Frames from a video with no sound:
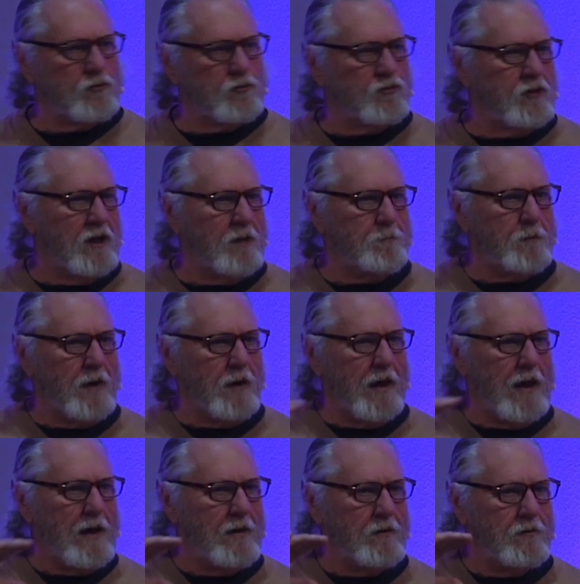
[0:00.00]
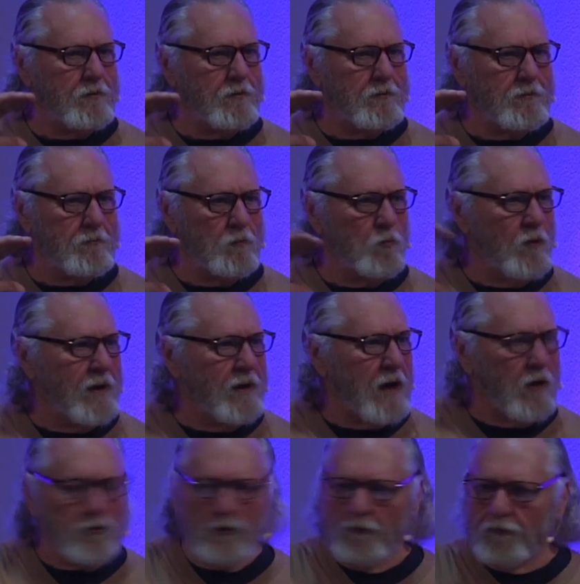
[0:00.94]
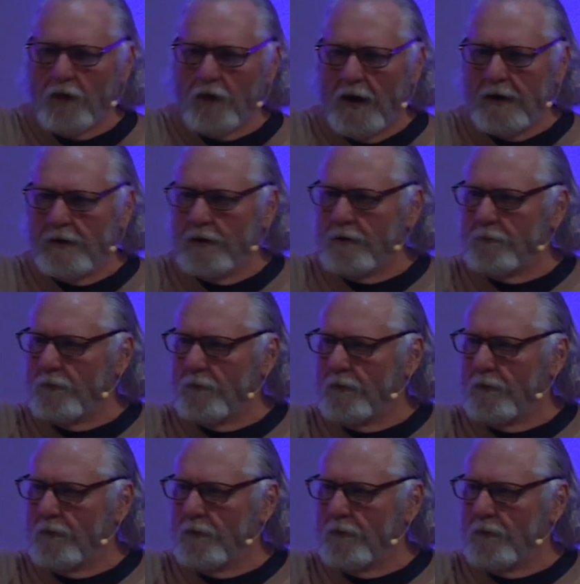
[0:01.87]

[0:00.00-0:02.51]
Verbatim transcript: sheep and went out to find it,